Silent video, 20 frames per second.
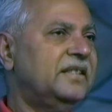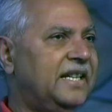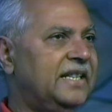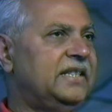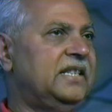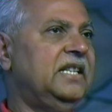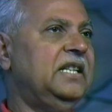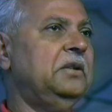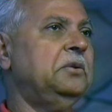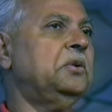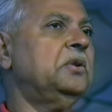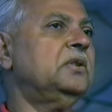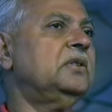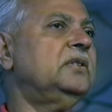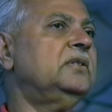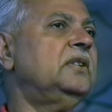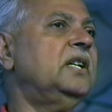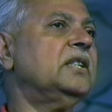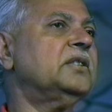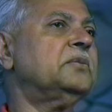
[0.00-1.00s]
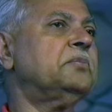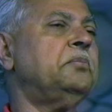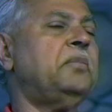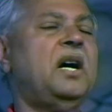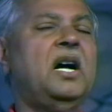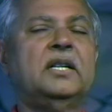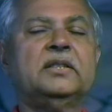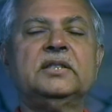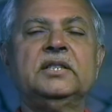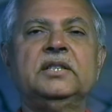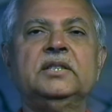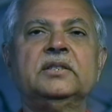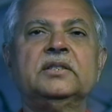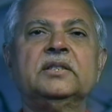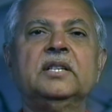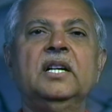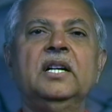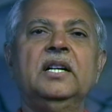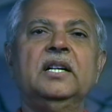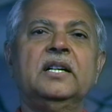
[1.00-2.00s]
that he would just pass his
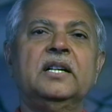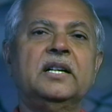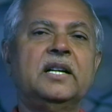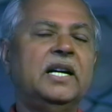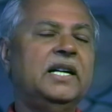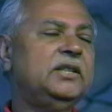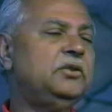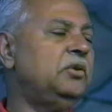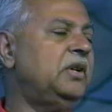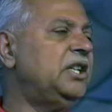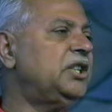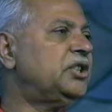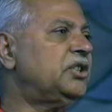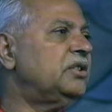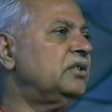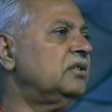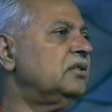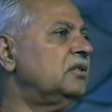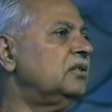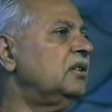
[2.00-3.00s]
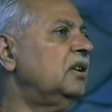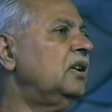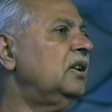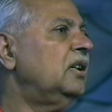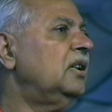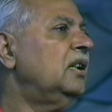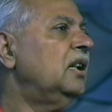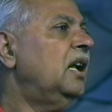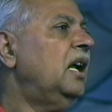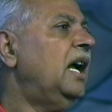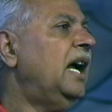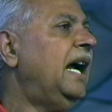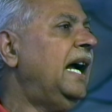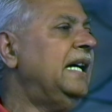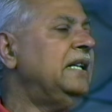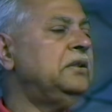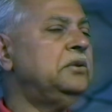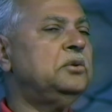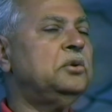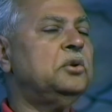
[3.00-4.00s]
graduation
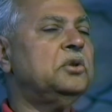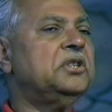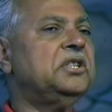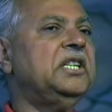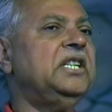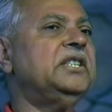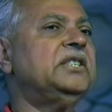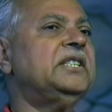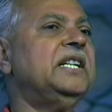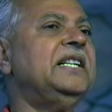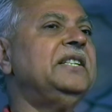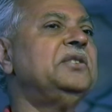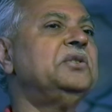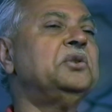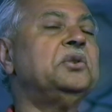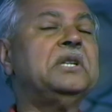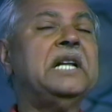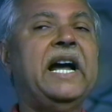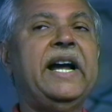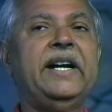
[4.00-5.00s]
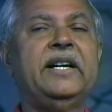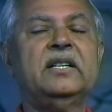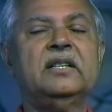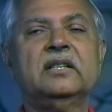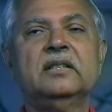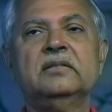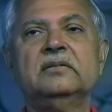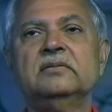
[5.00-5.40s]
and do this and do that.